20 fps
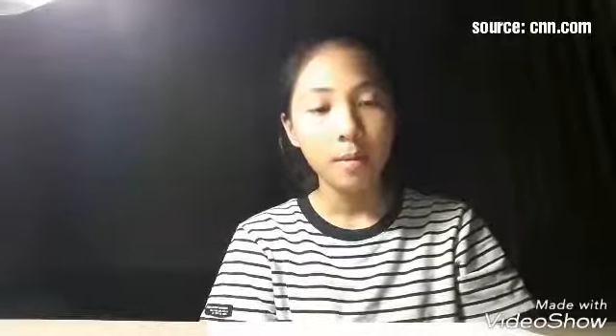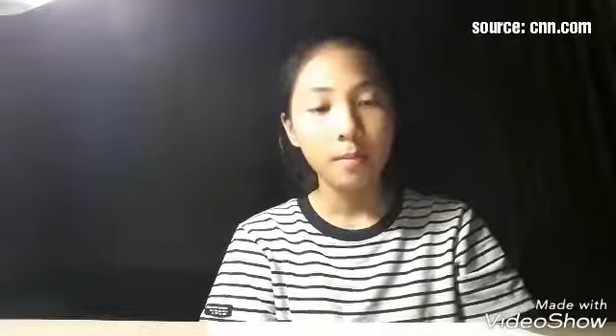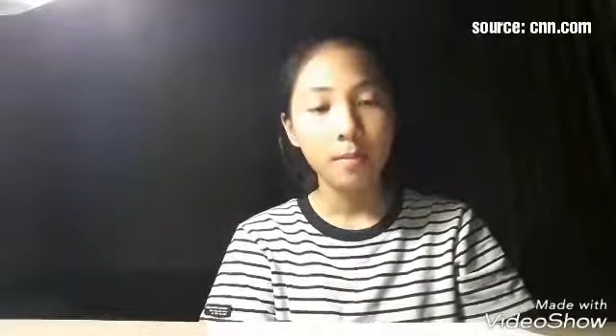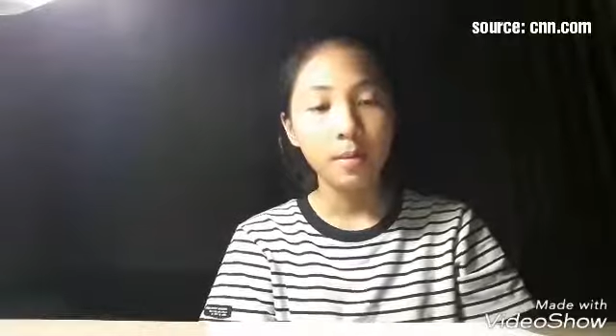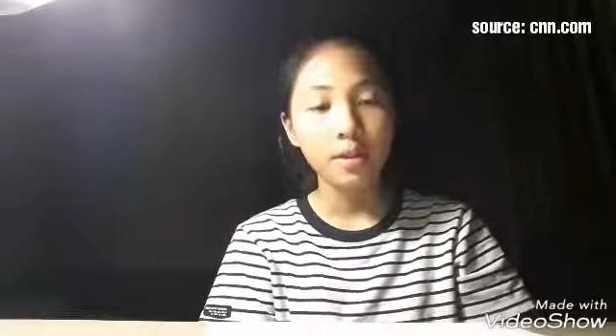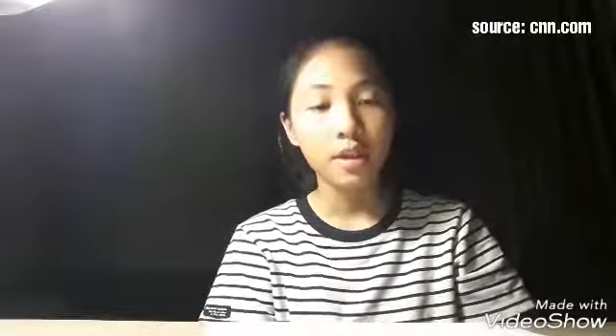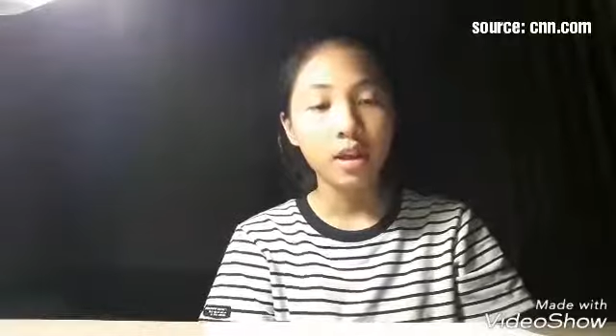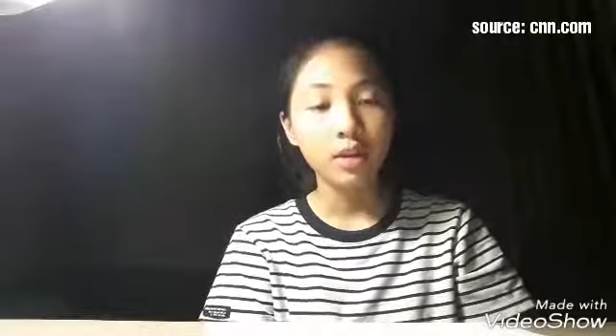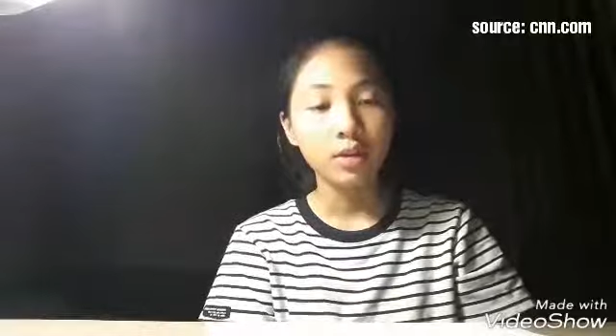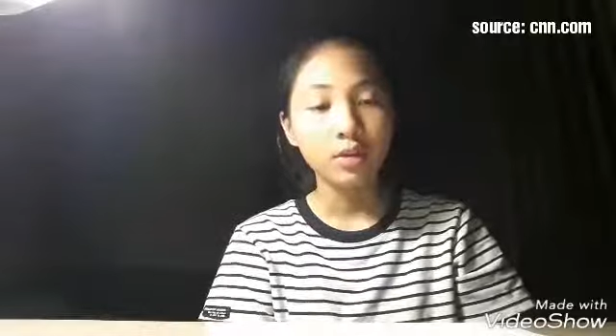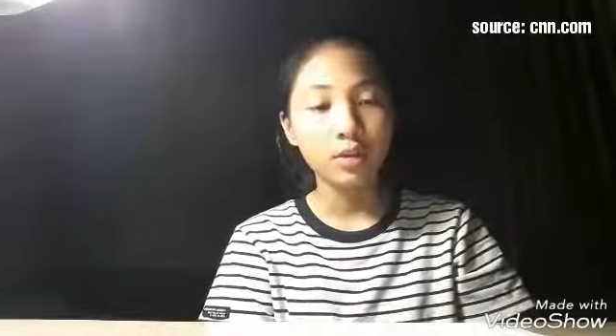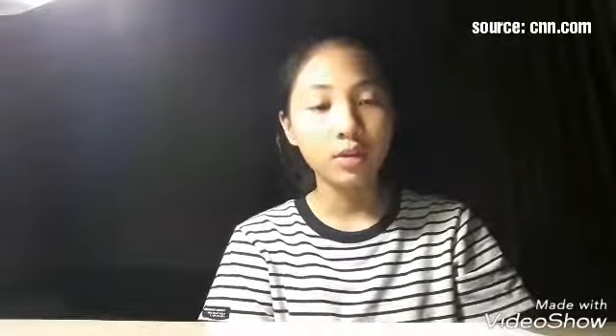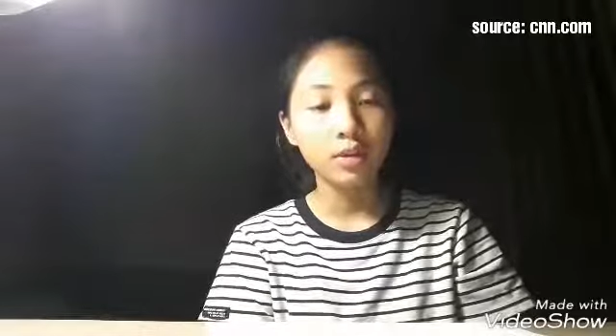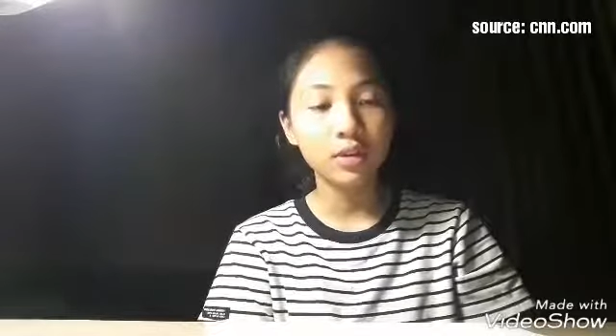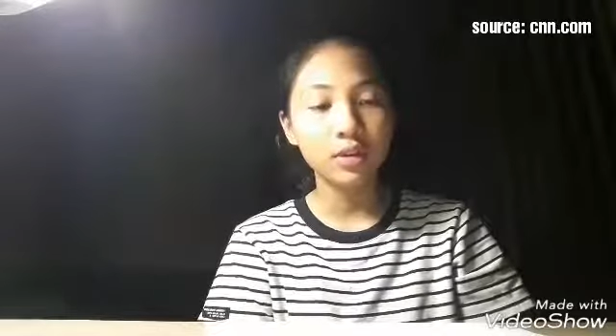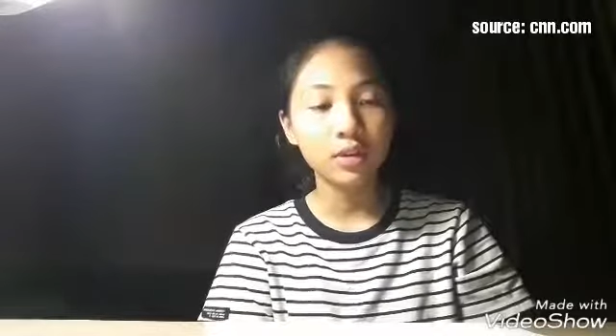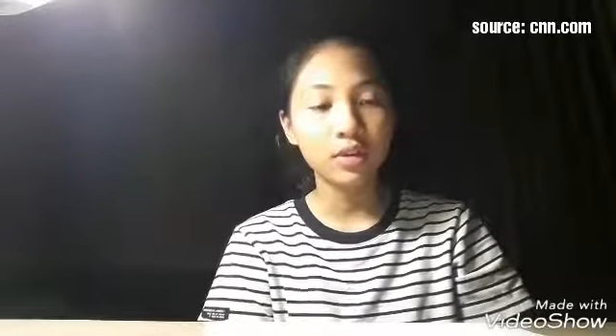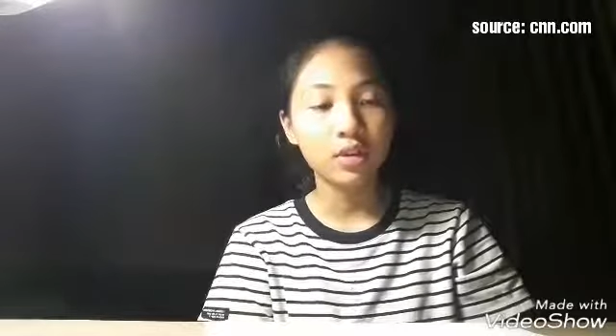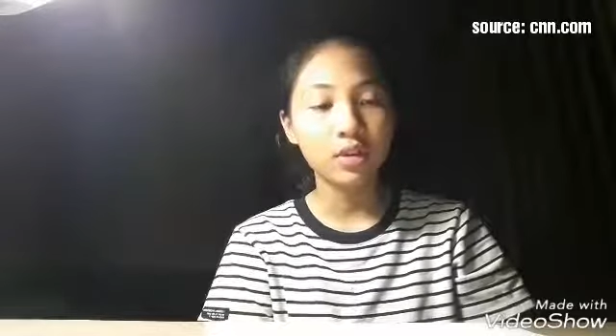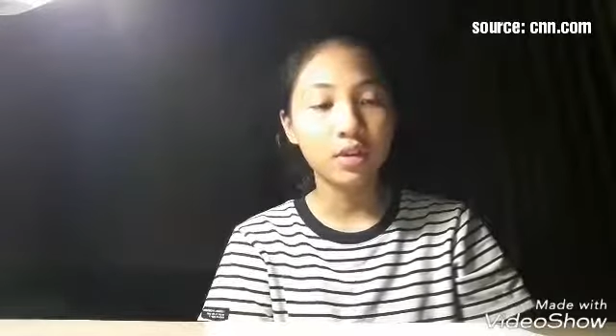but they
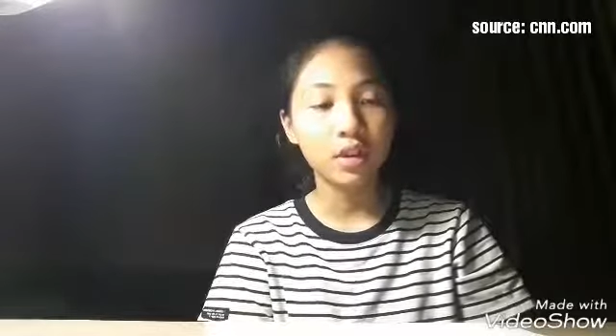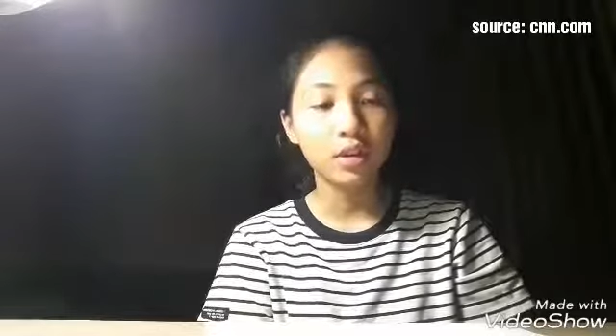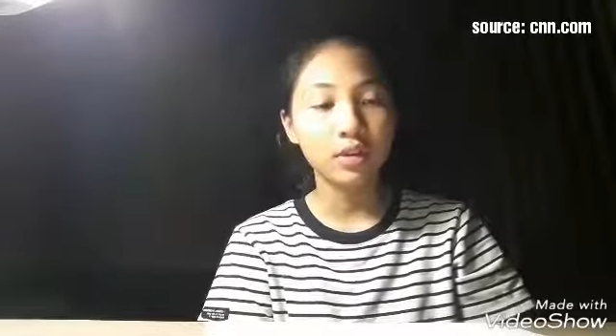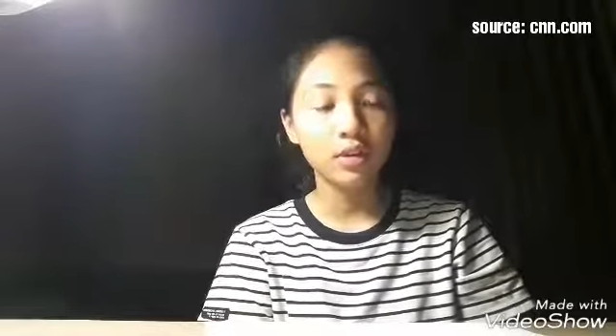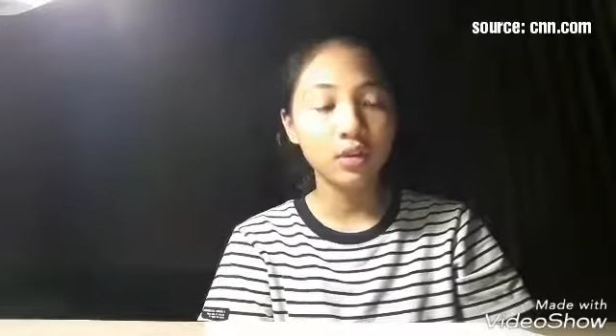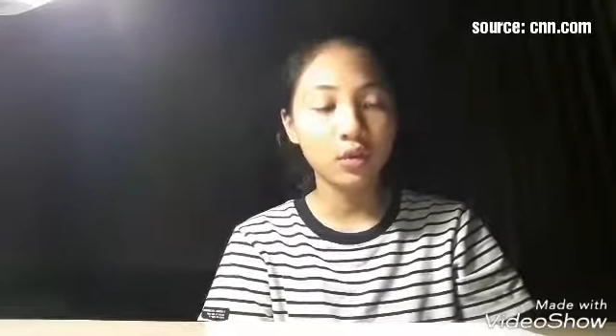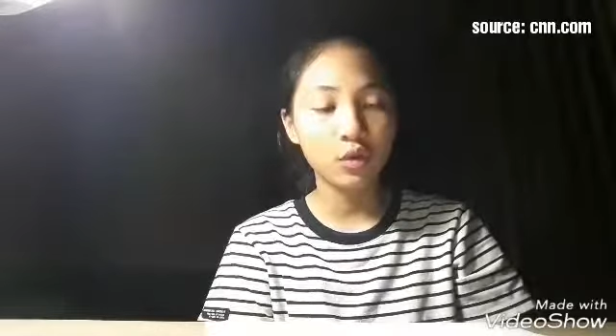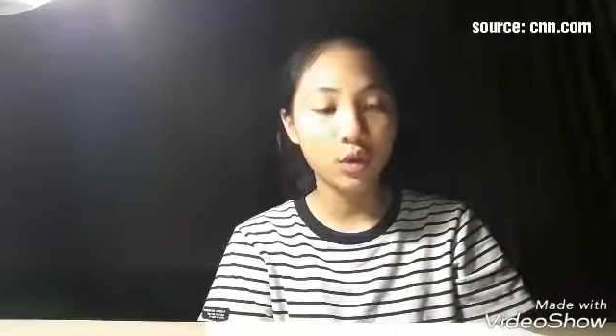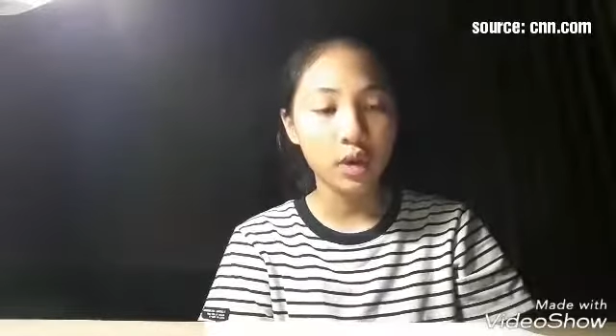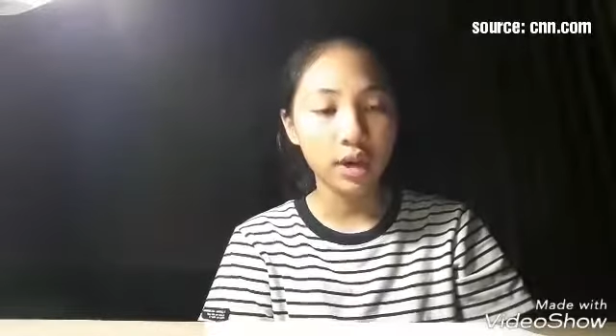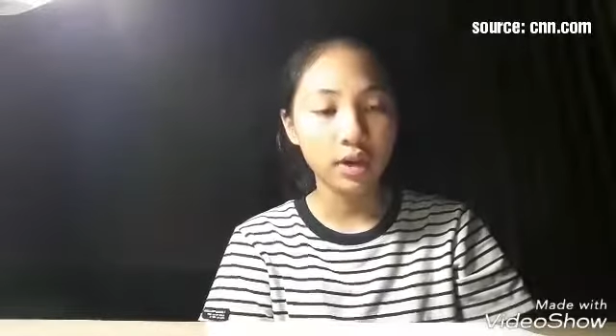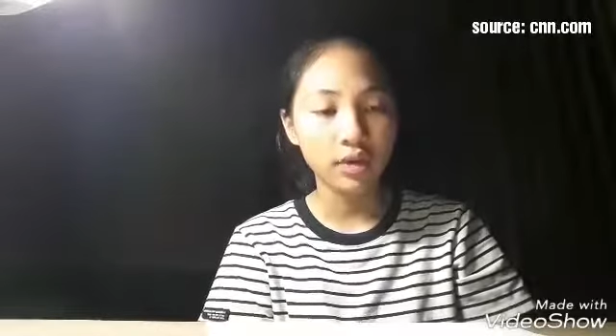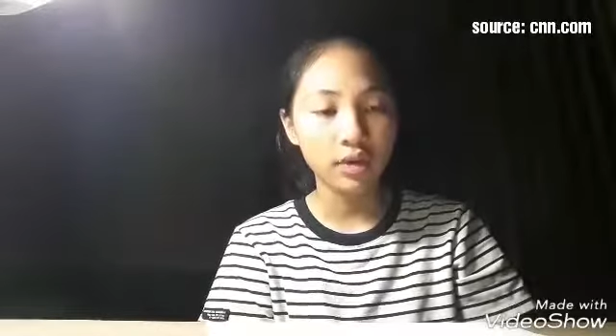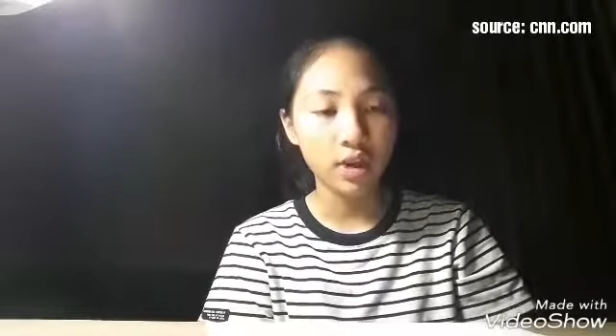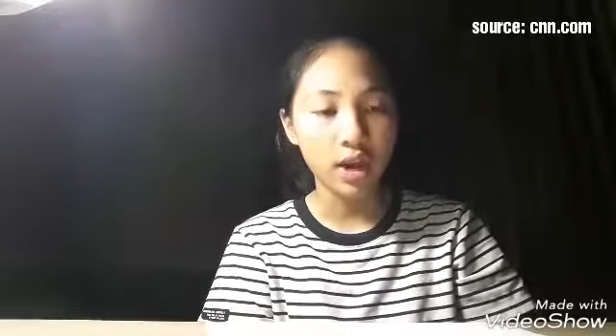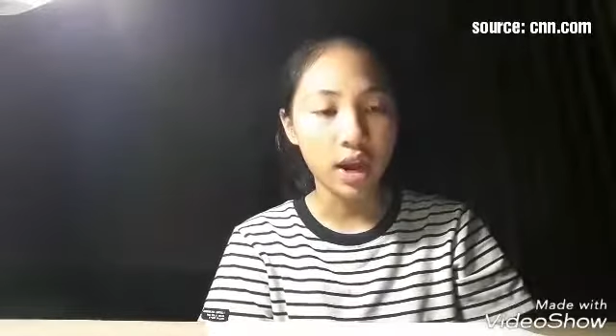don't stretch